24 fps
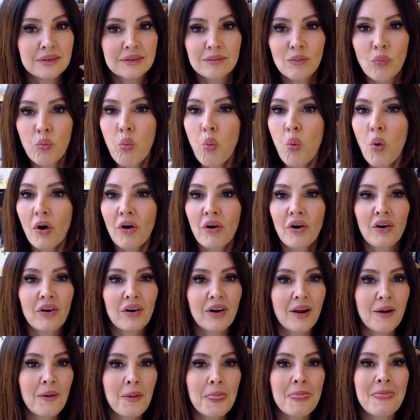
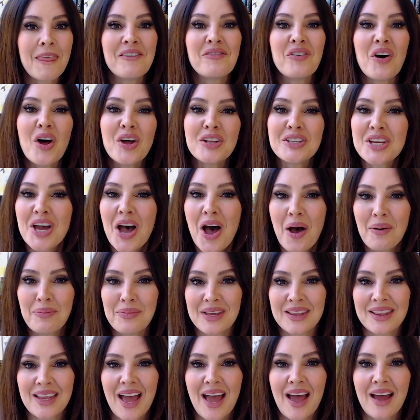work, they've all taught
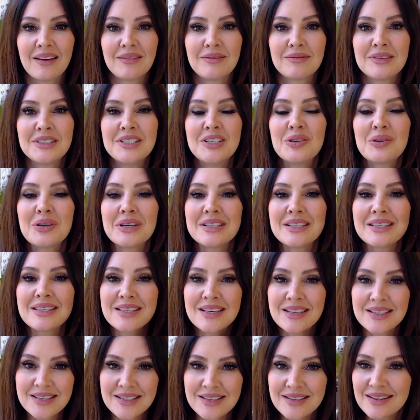me that when you
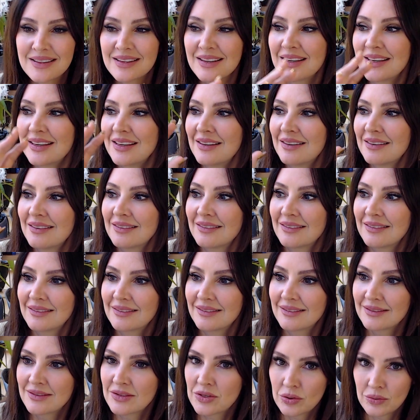consistently
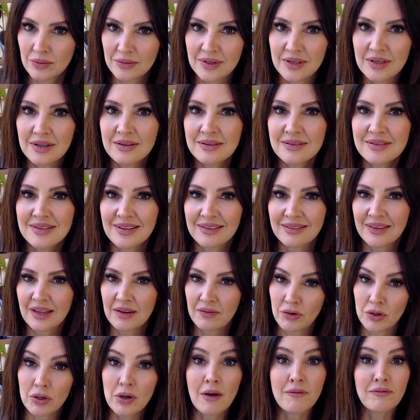do things and
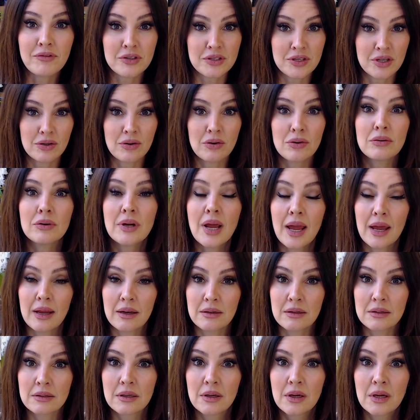leave your comfort zone
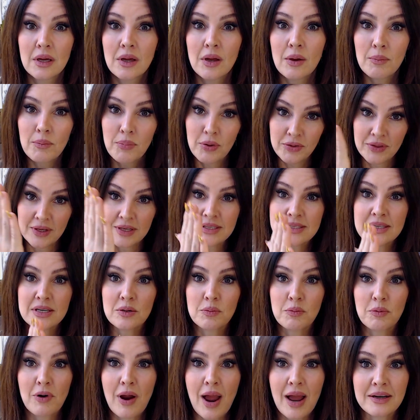and put things
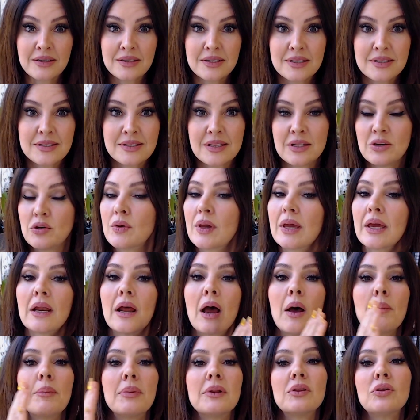into practice, then you can't
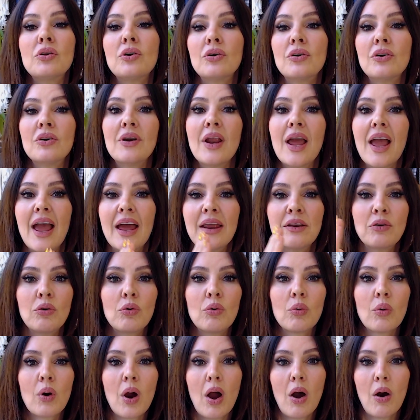help but learn and
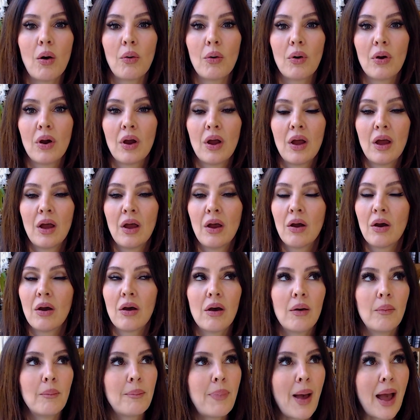grow.
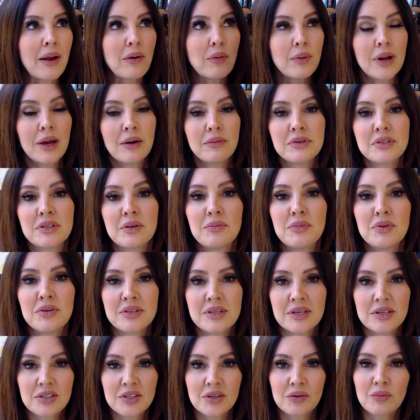Back when I was a
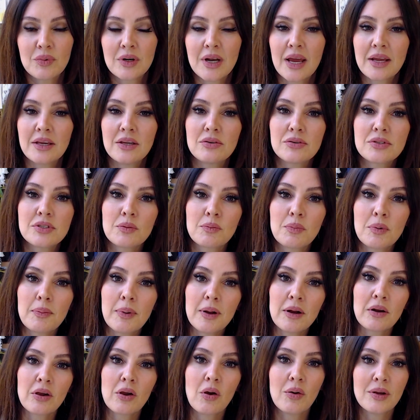musician, when I used to
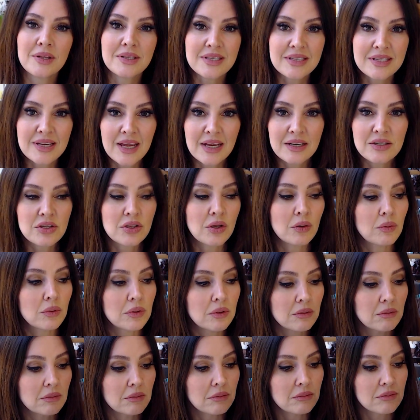prepare to go on stage, there
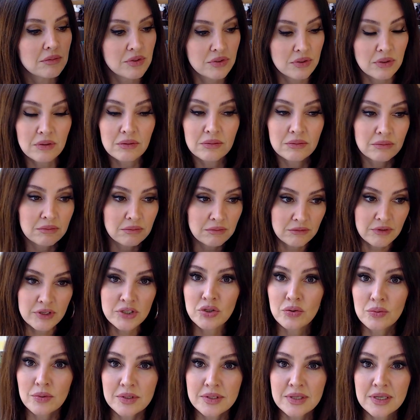were certain
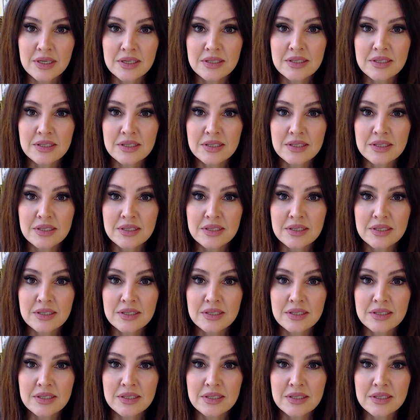rituals and